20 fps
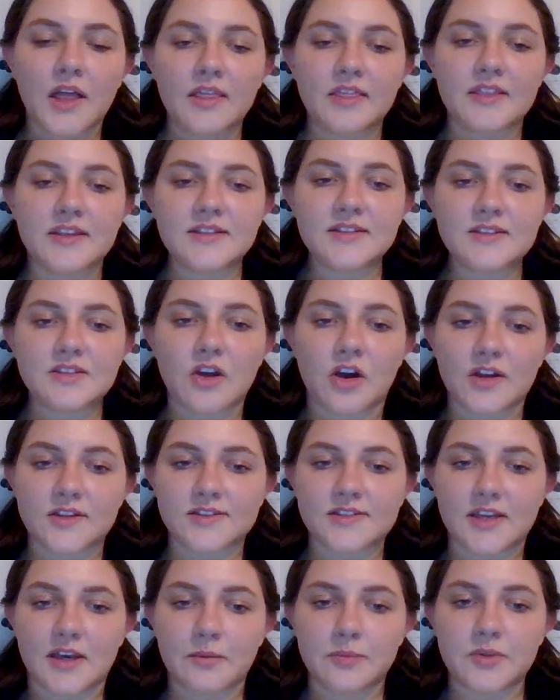This
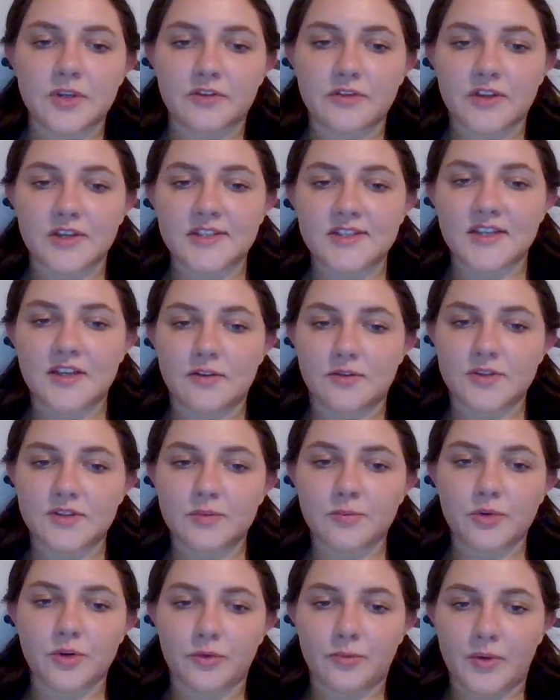concept of continuous
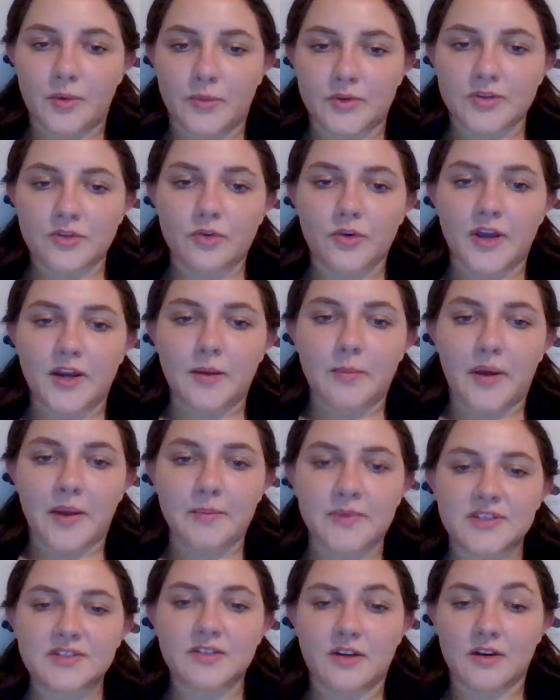improvement was created by
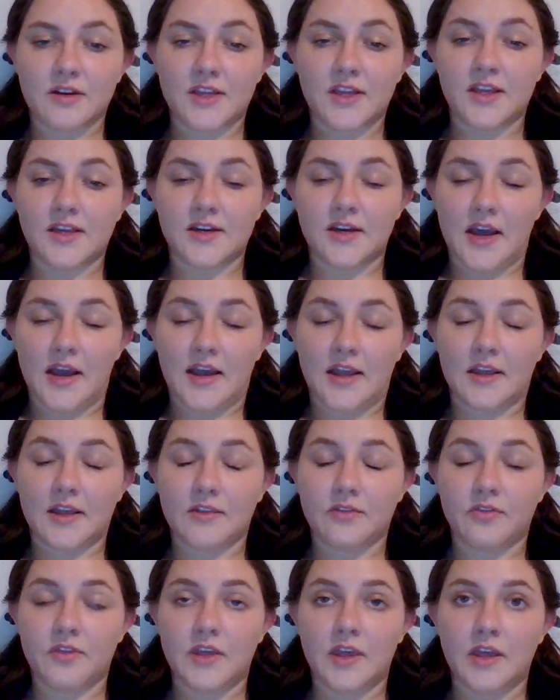Masaki Inai
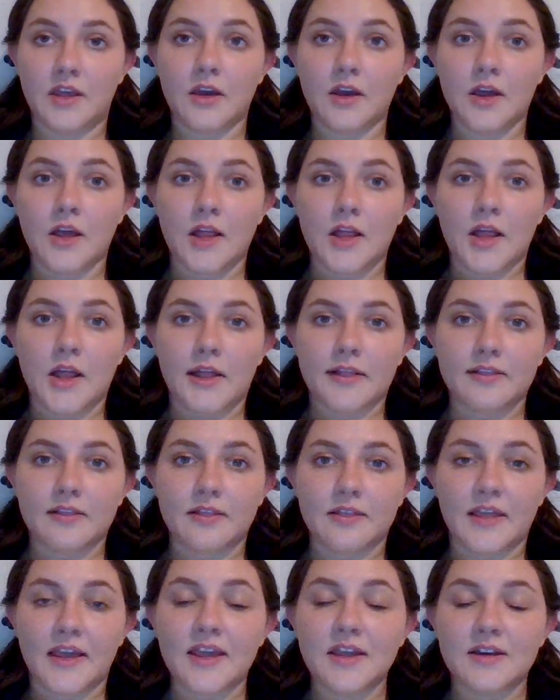in the
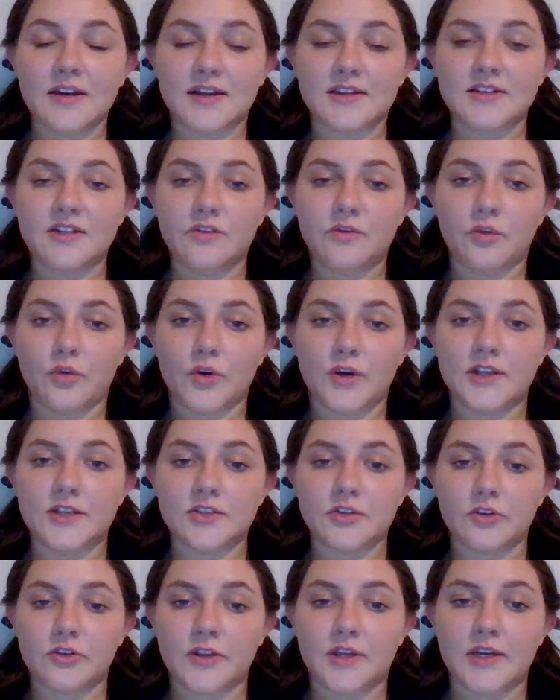late 1940s,
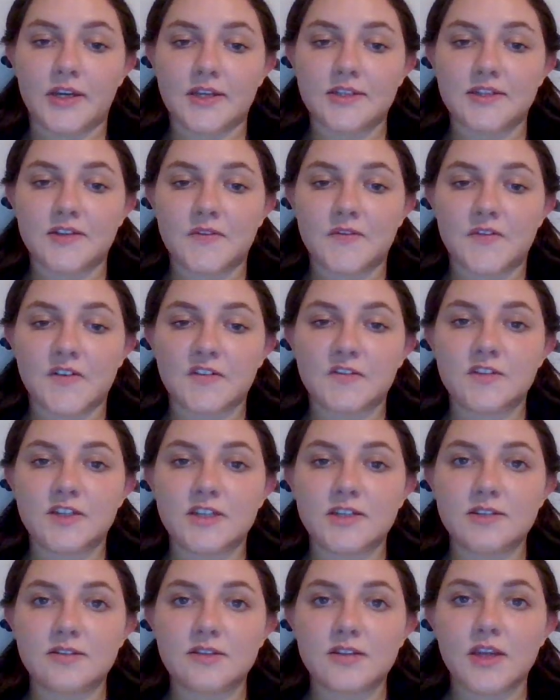early
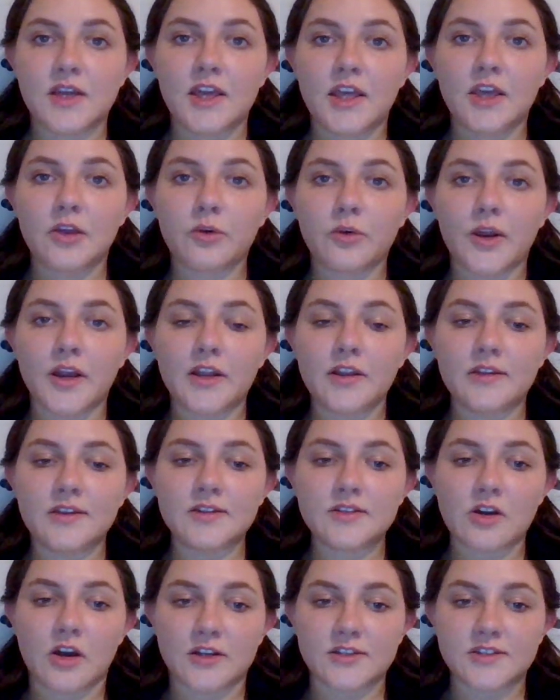1950s. He created this
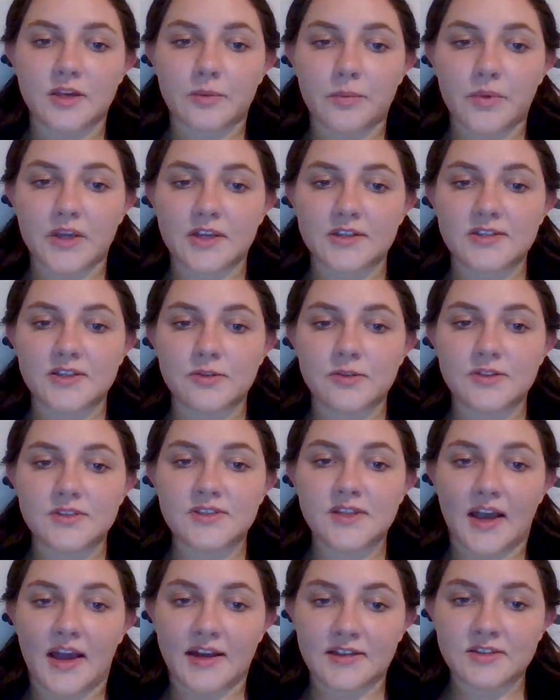concept because he was
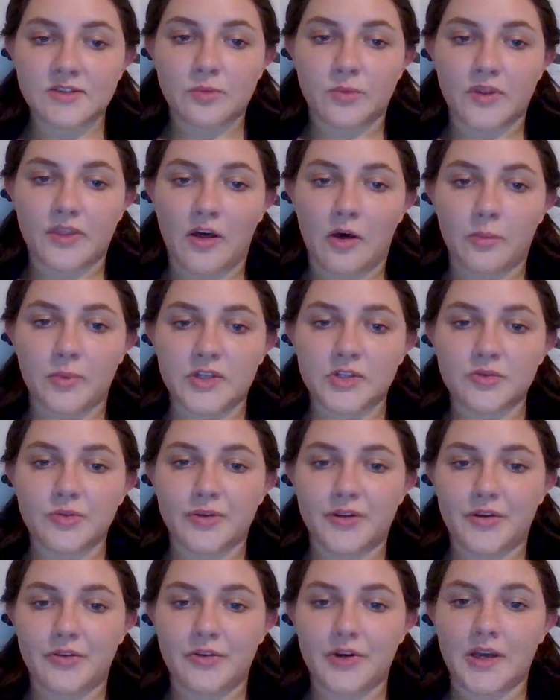tasked with helping
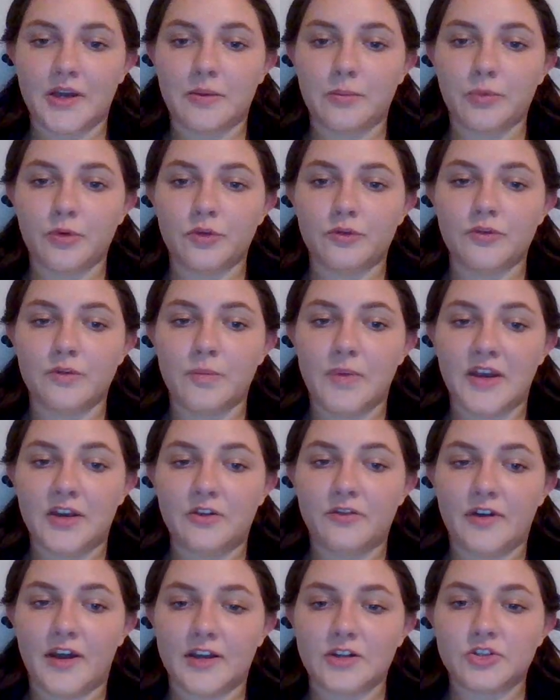Toyota improve the
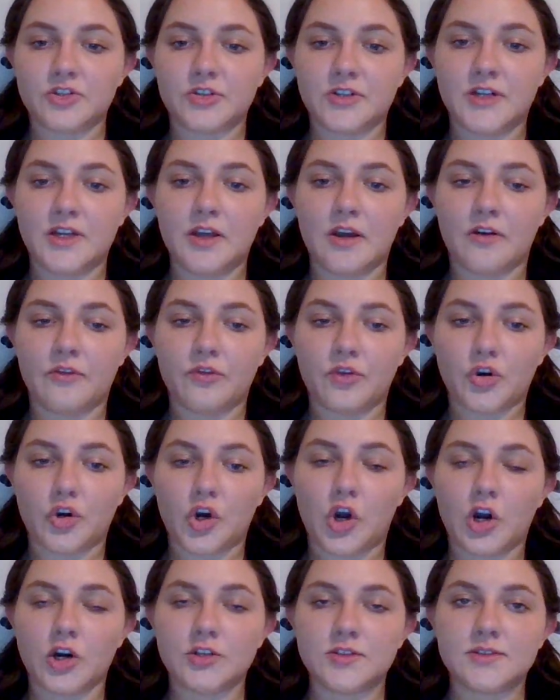manufacturing of their
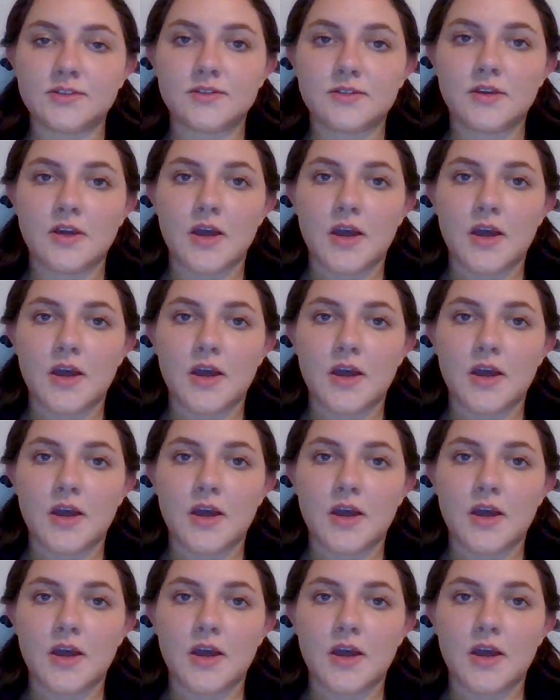cars.